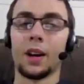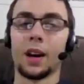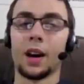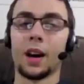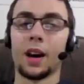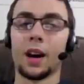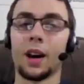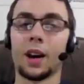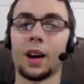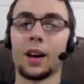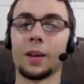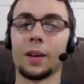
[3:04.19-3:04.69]

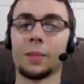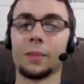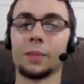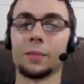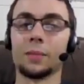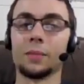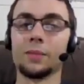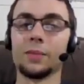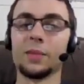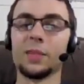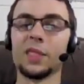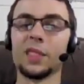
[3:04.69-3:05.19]
Um,
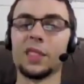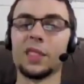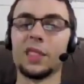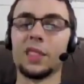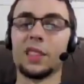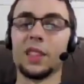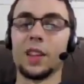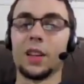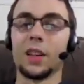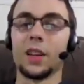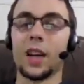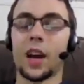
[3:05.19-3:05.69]

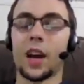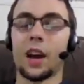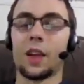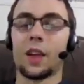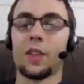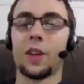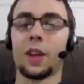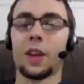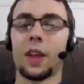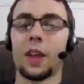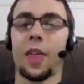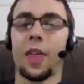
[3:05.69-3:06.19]
yeah,
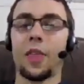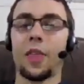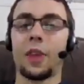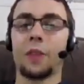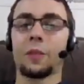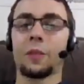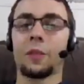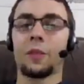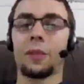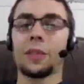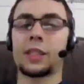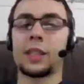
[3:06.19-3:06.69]
the, uh, the,
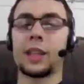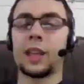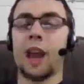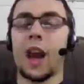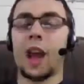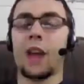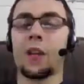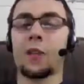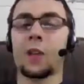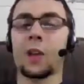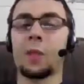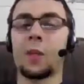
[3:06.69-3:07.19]
basically
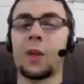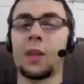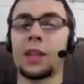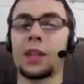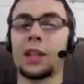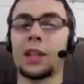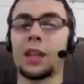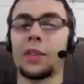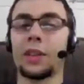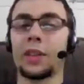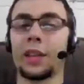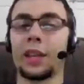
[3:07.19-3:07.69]
after you beat the
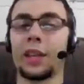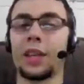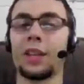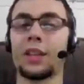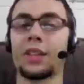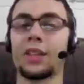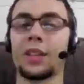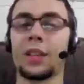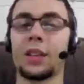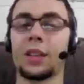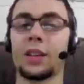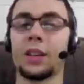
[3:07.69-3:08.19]
level
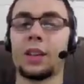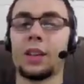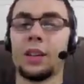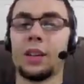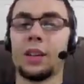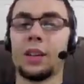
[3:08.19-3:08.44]
he's in,